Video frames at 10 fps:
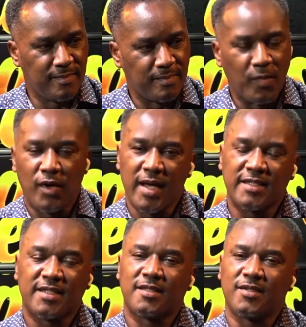more or
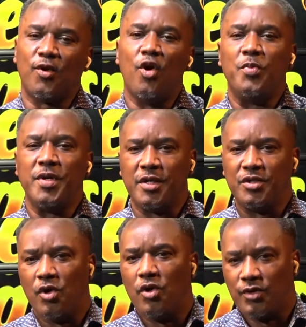less opened the
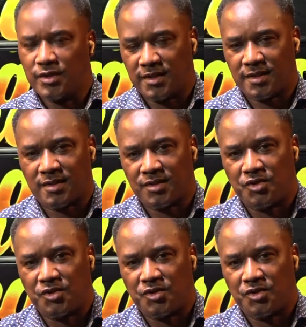doors